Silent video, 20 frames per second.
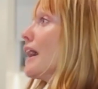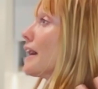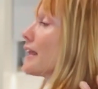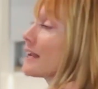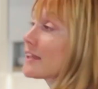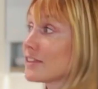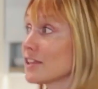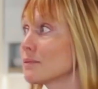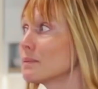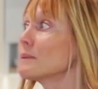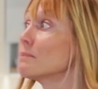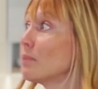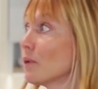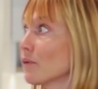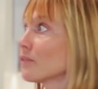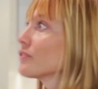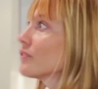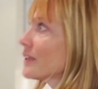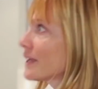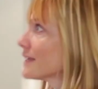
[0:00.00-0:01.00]
and I think we
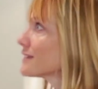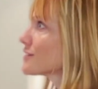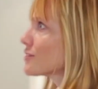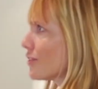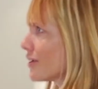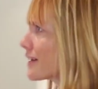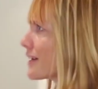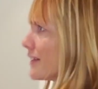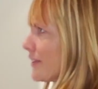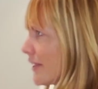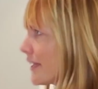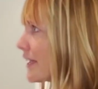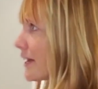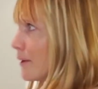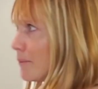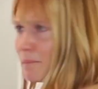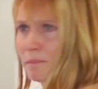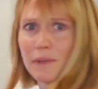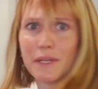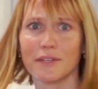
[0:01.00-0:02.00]
both landed on
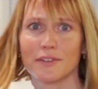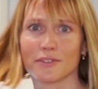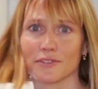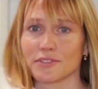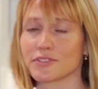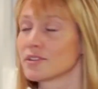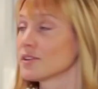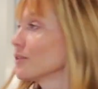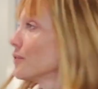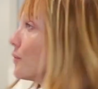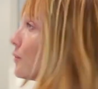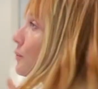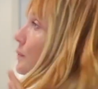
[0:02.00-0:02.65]
glam. So